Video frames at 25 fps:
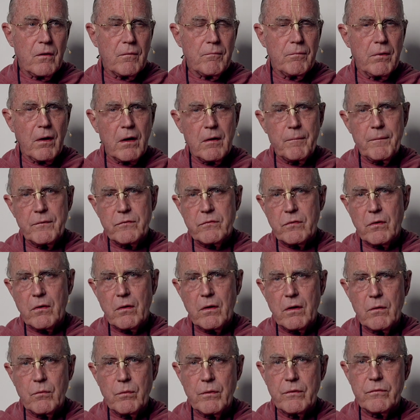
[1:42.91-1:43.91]

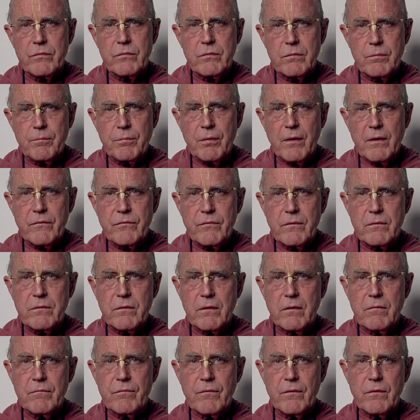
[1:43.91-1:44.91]
Vallabhacharya was present
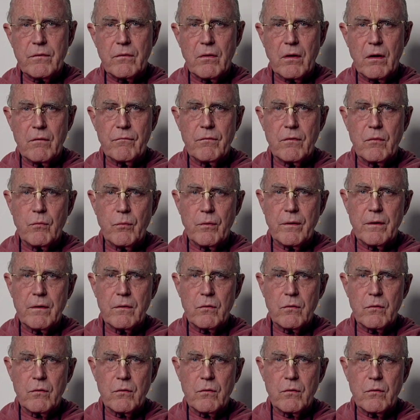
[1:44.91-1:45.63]
in Vrindavan when